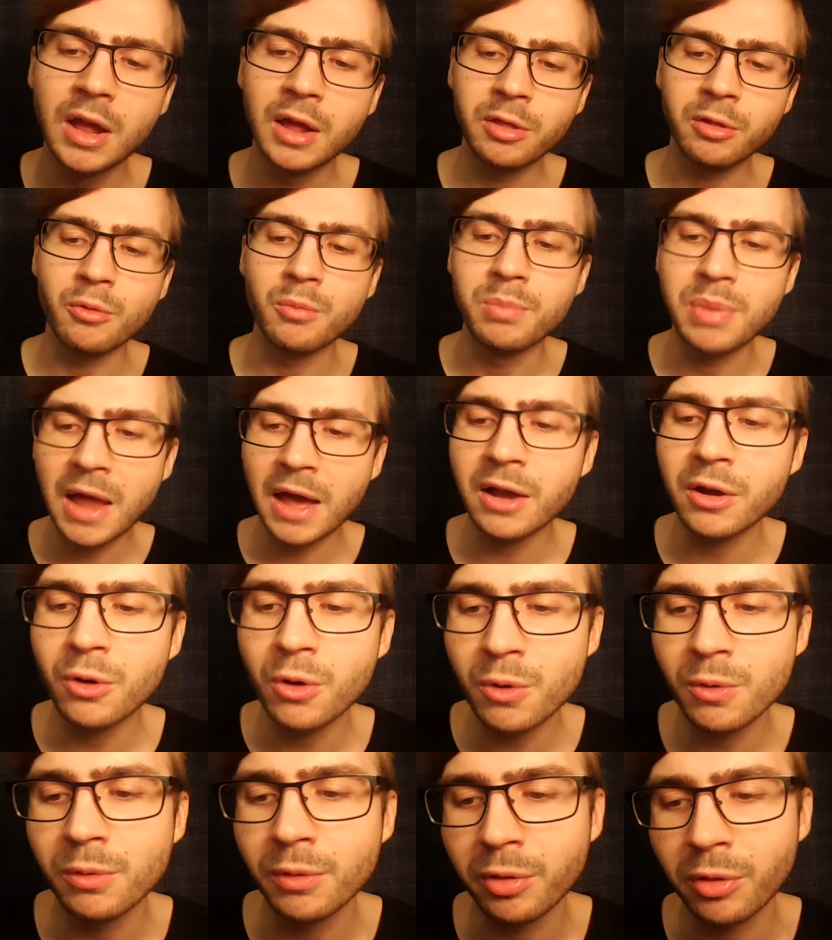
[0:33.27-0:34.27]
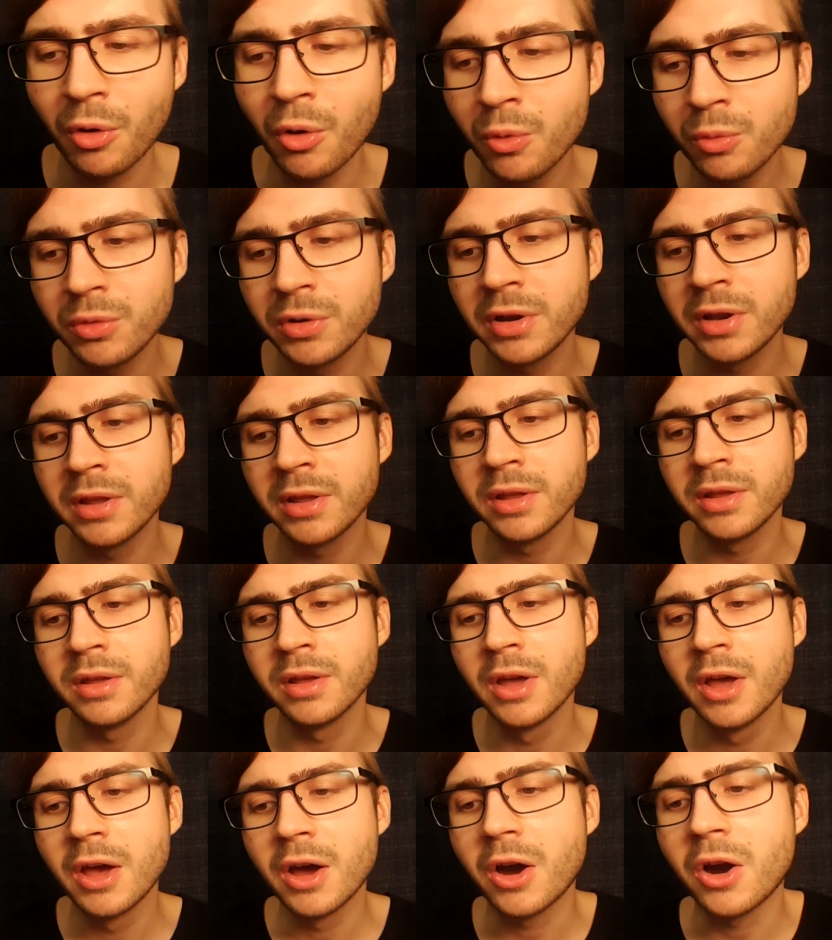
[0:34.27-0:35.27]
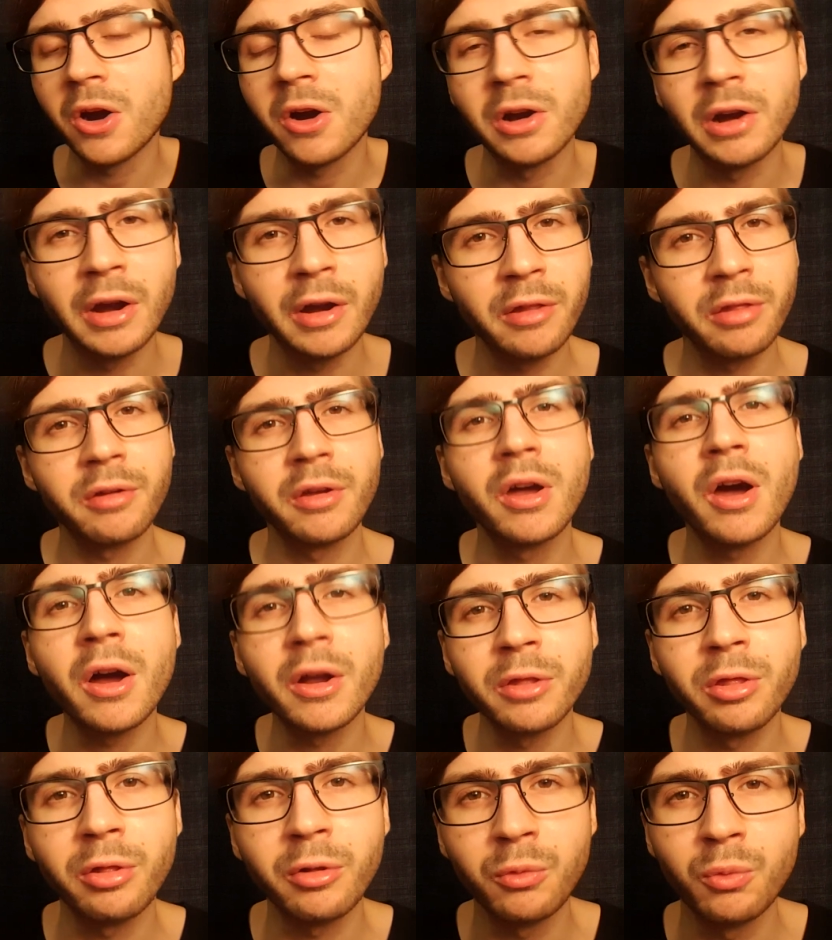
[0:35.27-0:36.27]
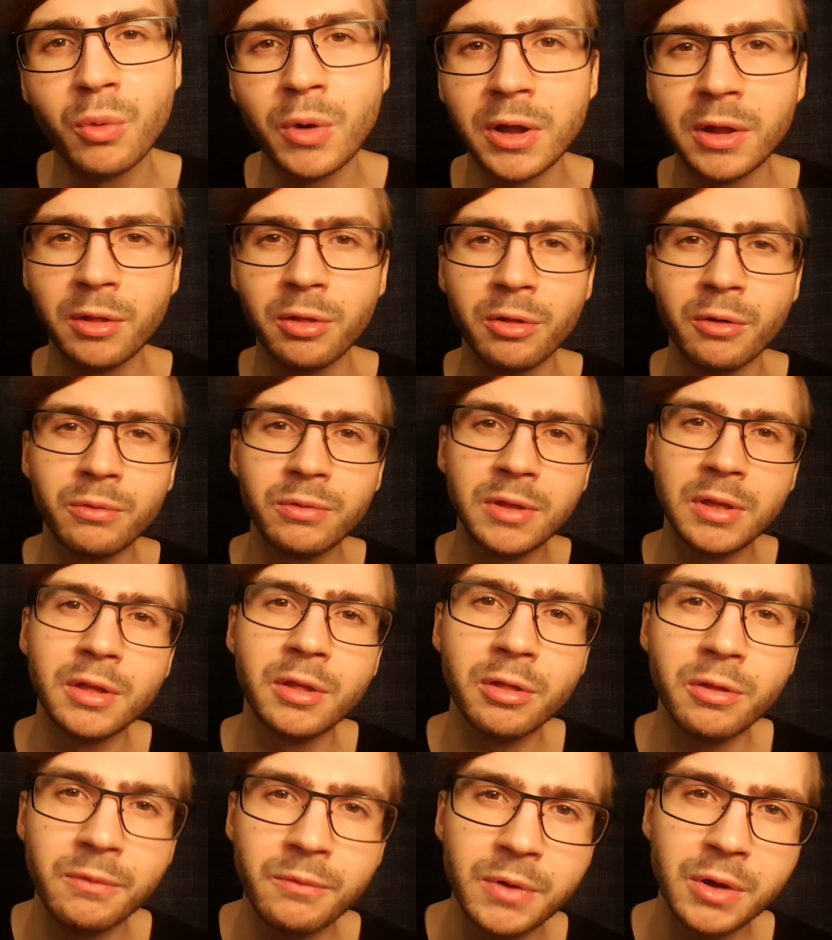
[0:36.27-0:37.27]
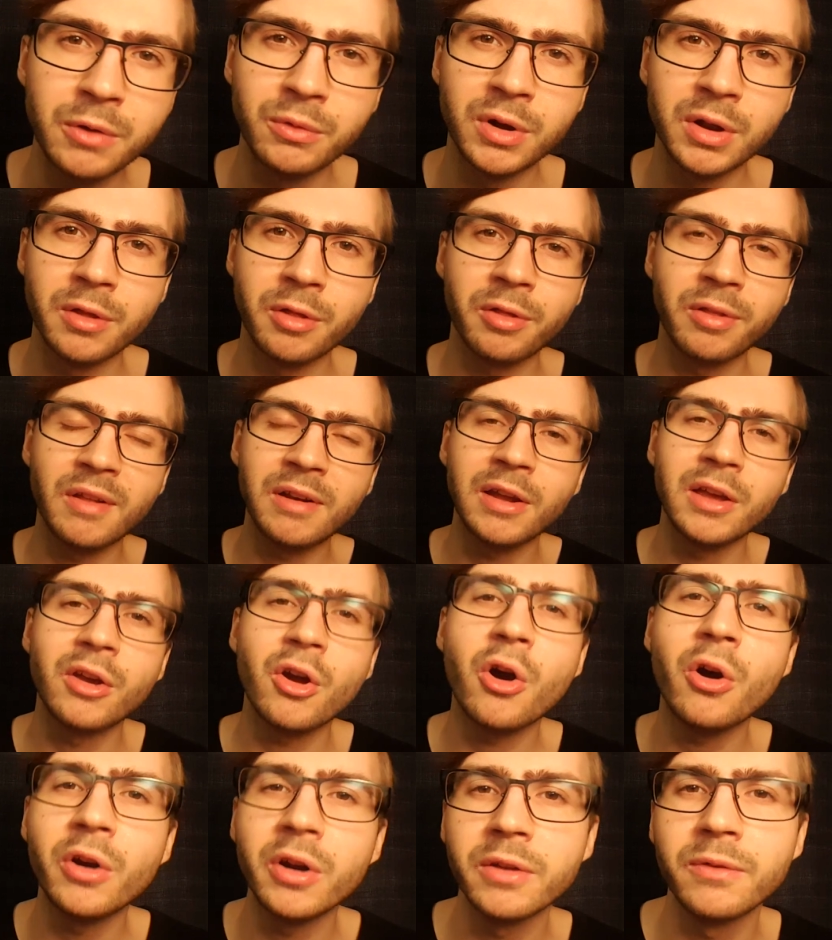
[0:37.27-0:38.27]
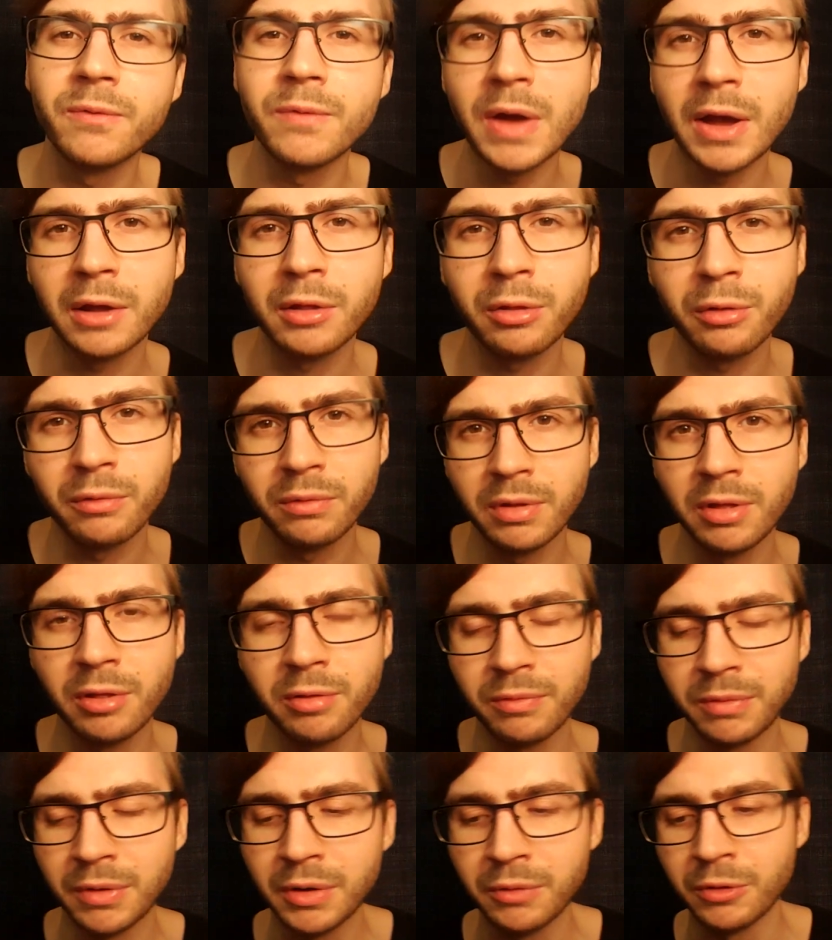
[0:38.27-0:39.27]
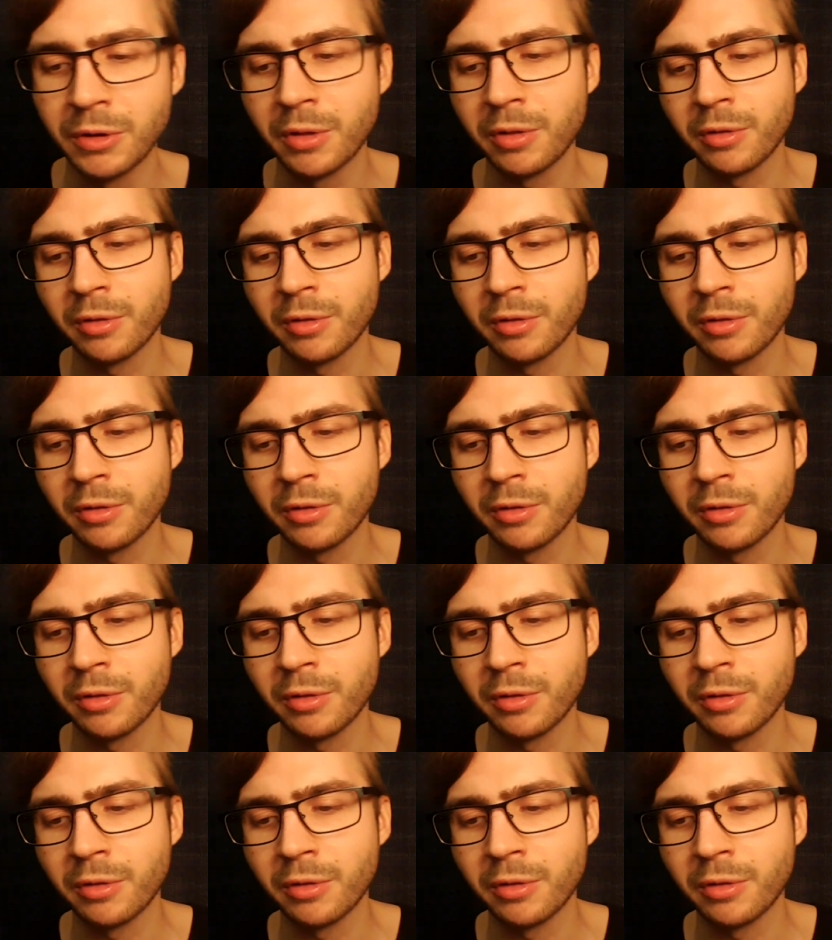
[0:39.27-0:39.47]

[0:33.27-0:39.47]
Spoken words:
So black holes only are as a consequence of these theories, like artifacts of these theories.